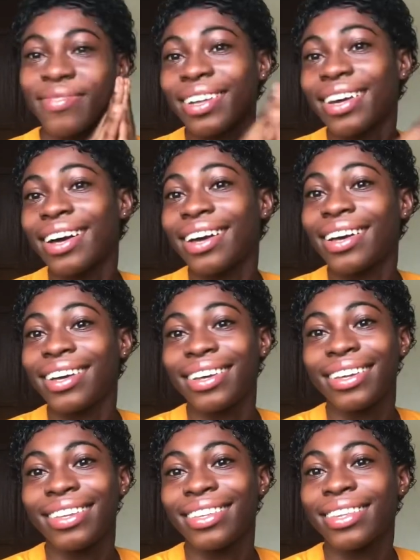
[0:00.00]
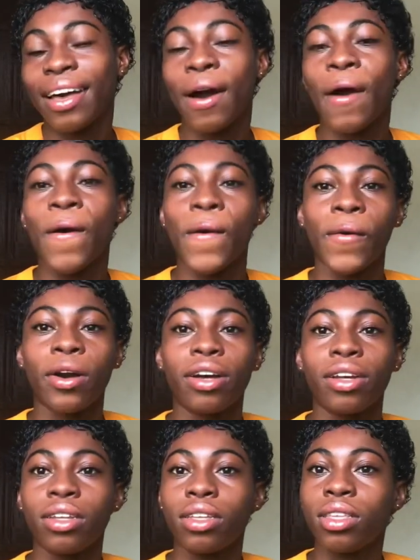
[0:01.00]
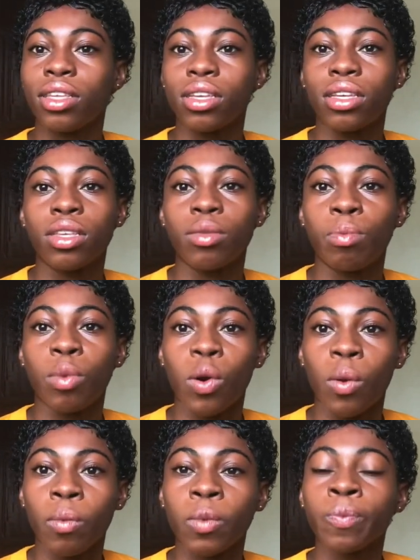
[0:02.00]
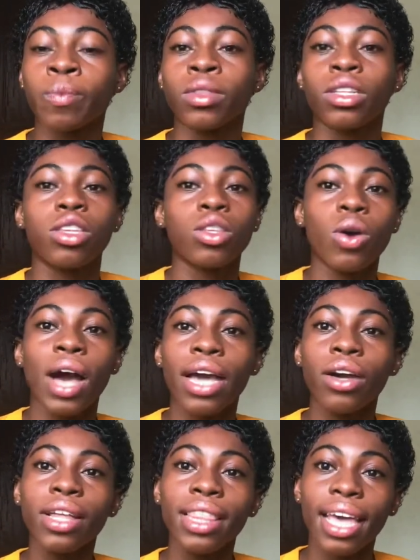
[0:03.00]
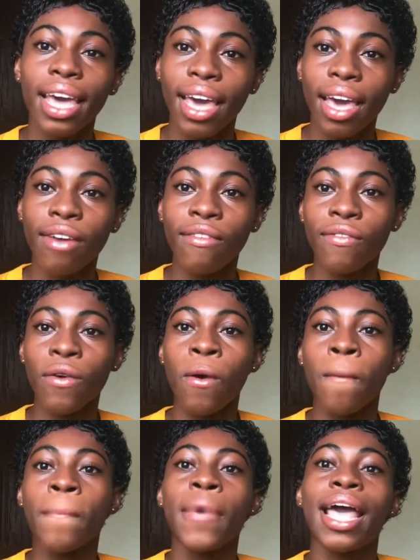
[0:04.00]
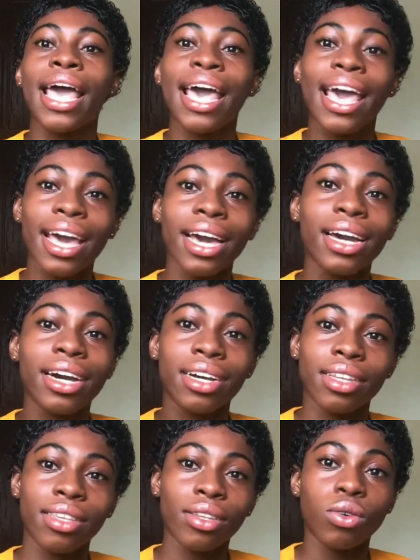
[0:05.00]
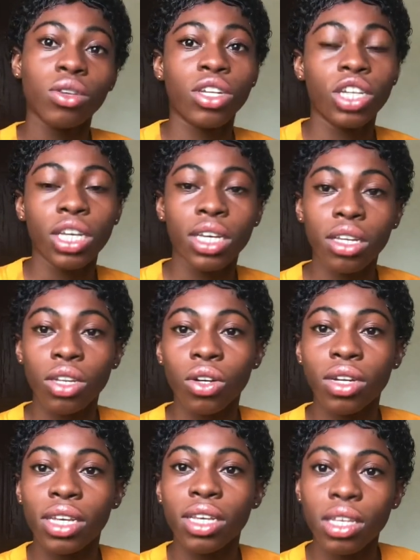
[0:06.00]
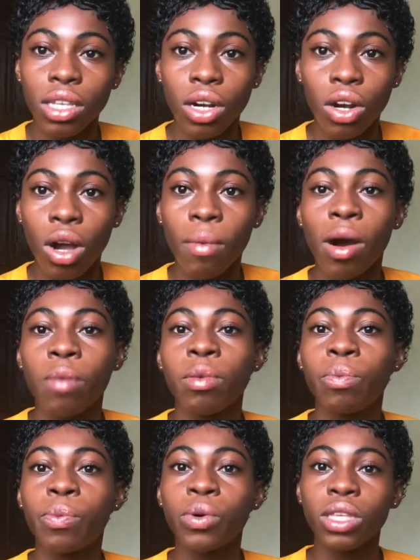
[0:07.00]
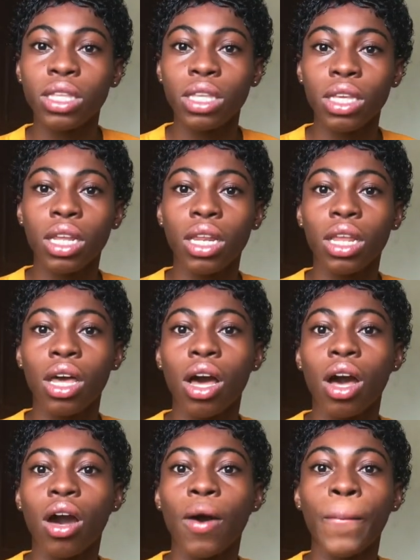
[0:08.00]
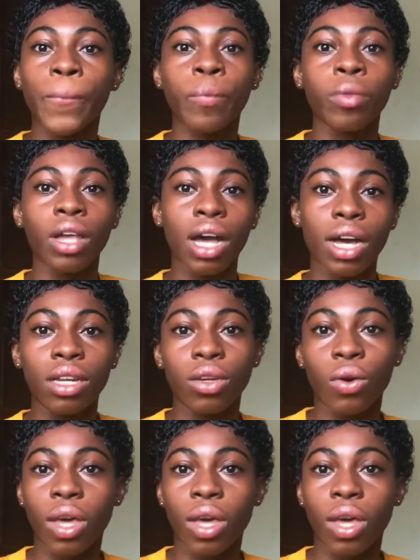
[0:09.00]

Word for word: guys oh god this thing is bomb so i got the hair from hair castle gh on instagram i'll be posting their handle